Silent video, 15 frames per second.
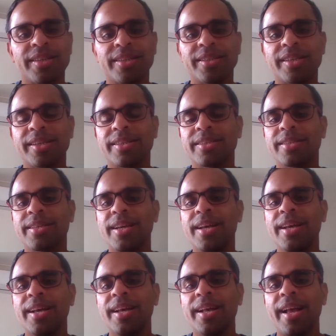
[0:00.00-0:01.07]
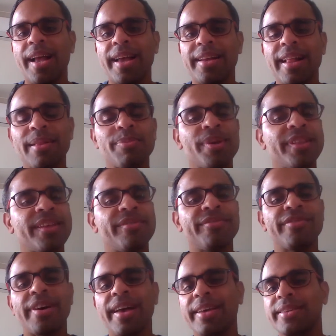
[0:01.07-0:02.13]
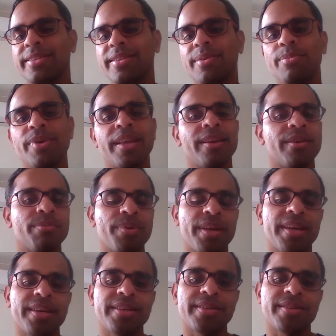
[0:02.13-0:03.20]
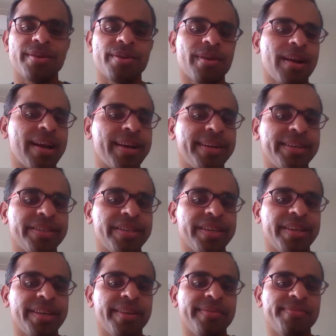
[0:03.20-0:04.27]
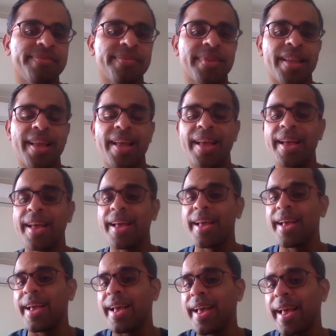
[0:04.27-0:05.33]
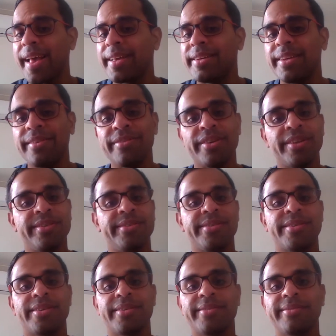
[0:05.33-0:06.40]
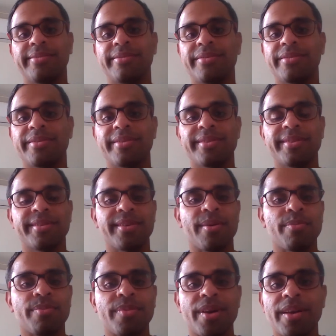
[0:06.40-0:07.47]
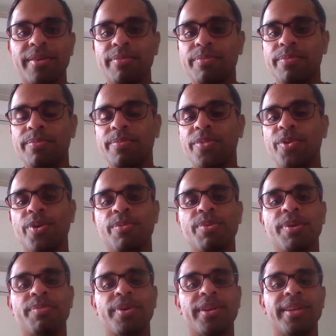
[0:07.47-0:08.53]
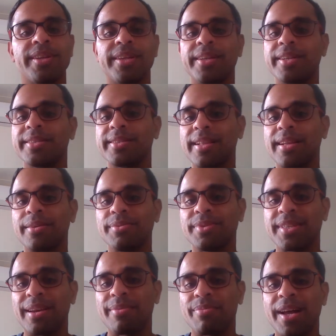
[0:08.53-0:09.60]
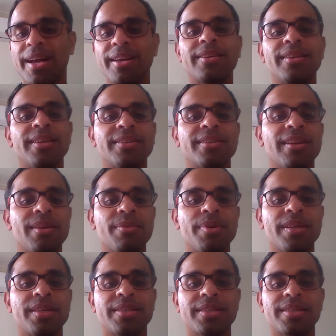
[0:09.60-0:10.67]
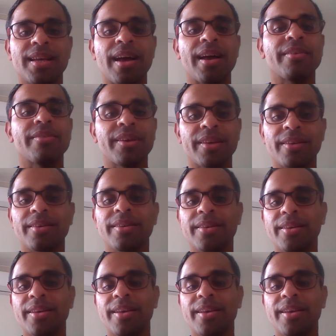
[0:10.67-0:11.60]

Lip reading: teachings and helping them find some inner peace or clarity. And even some poor people in Indian slums that might literally be starving,